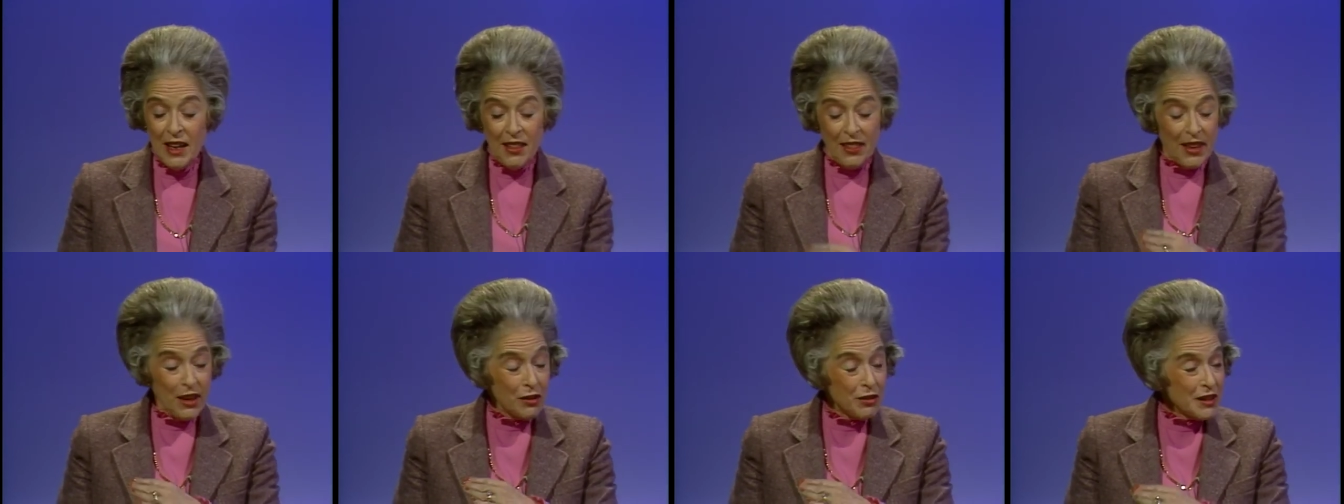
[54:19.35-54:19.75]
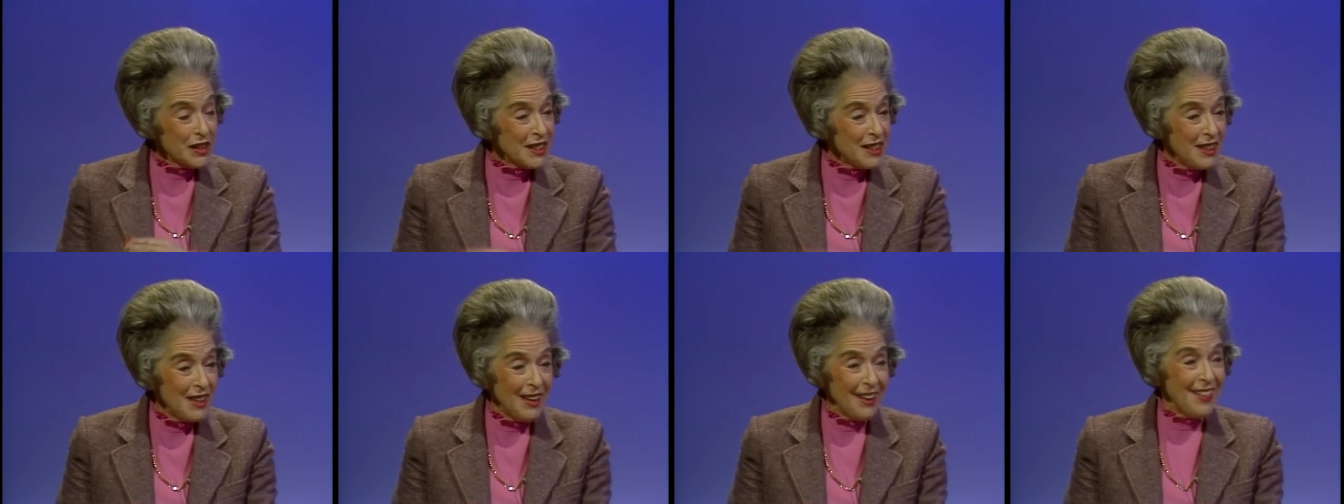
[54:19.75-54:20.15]
There is
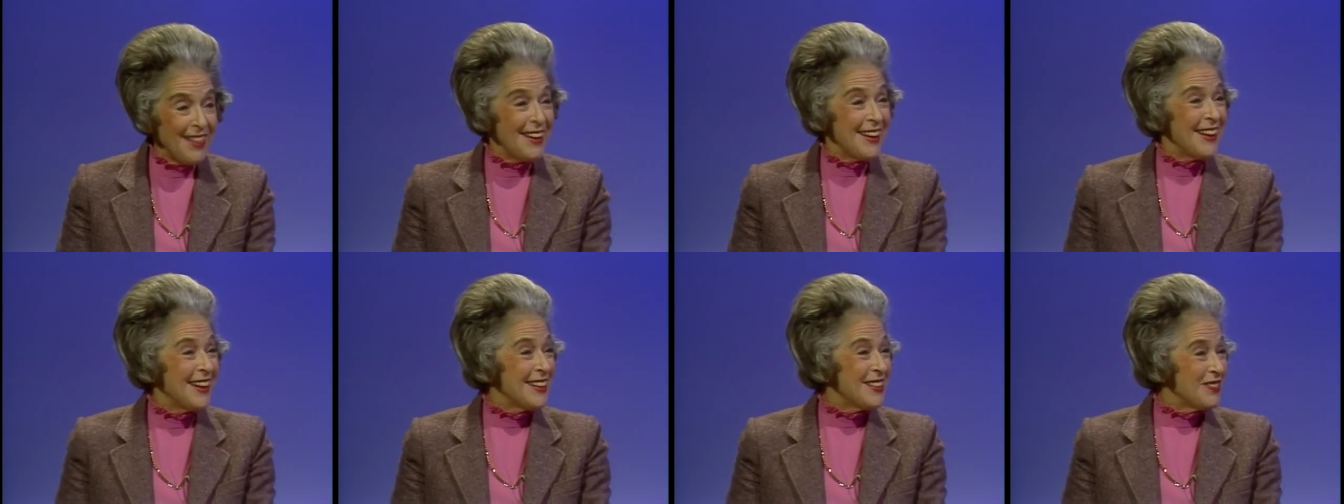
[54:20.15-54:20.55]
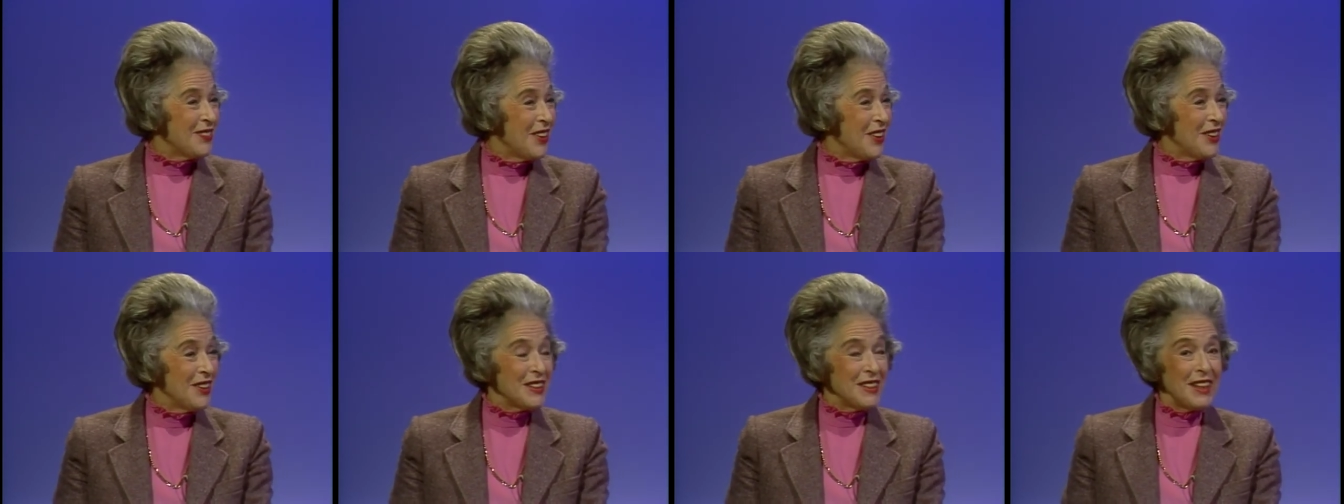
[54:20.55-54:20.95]
nothing, as
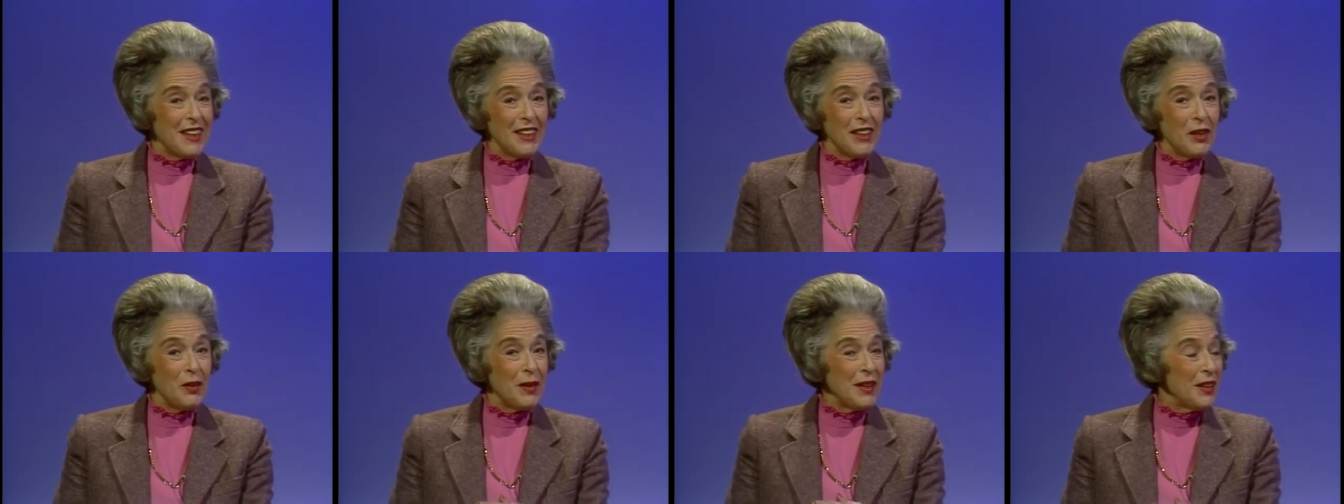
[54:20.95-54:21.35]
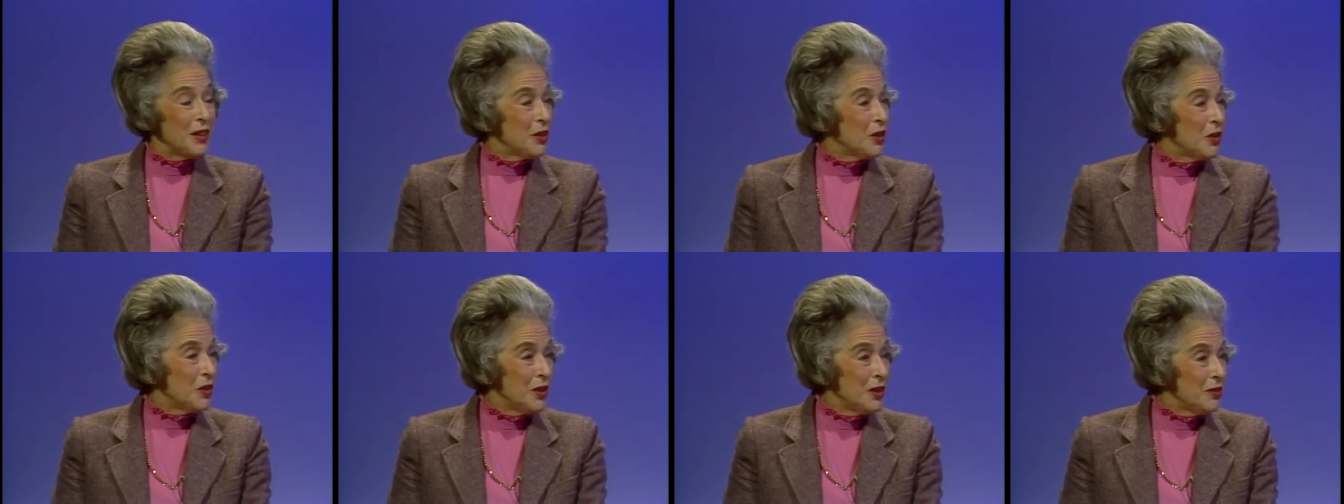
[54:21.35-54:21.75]
far as I know, in the
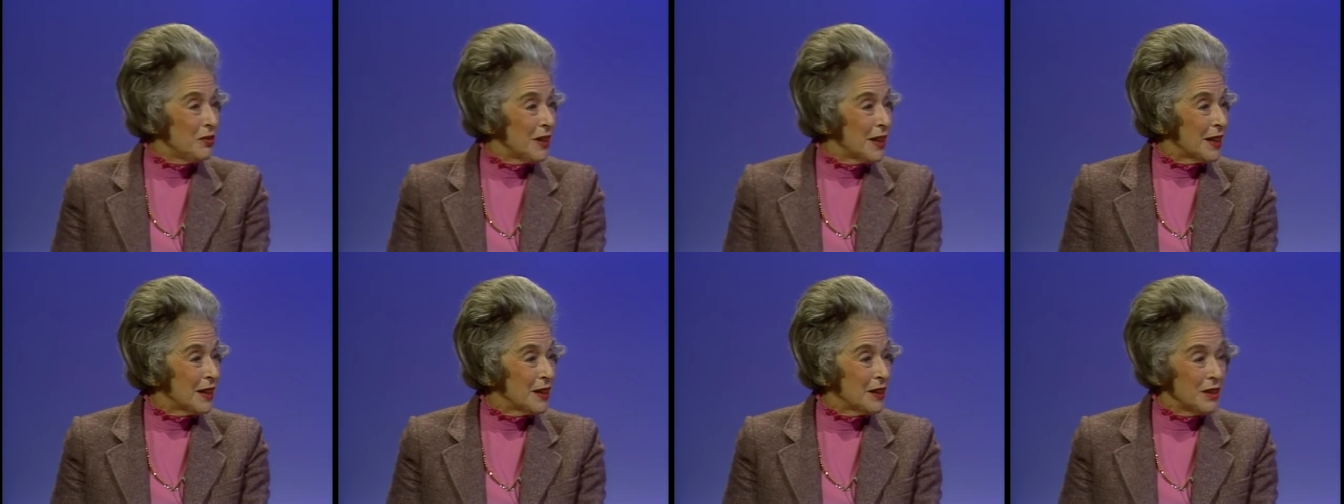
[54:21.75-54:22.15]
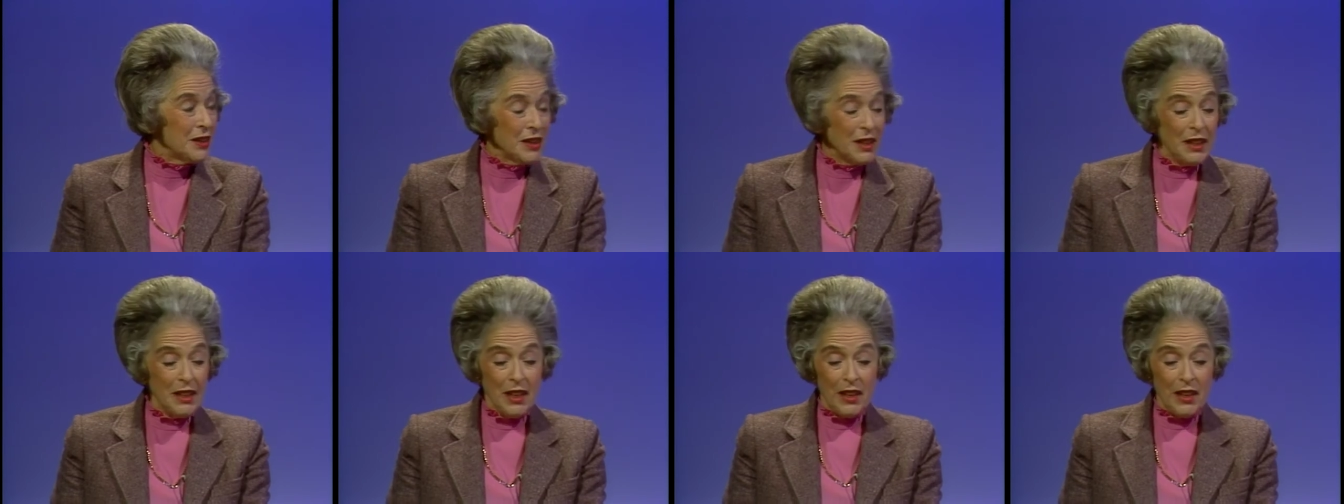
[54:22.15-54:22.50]
court records